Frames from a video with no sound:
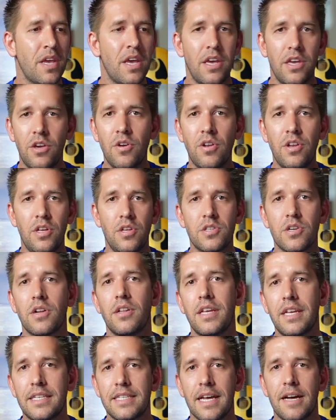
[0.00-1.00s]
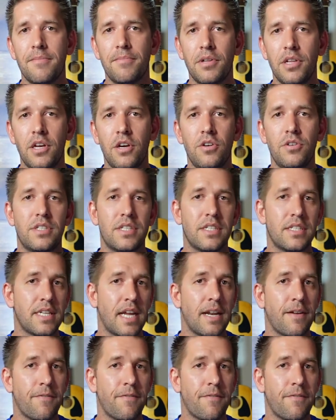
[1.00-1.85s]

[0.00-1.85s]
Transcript: you can use our link down below to sign up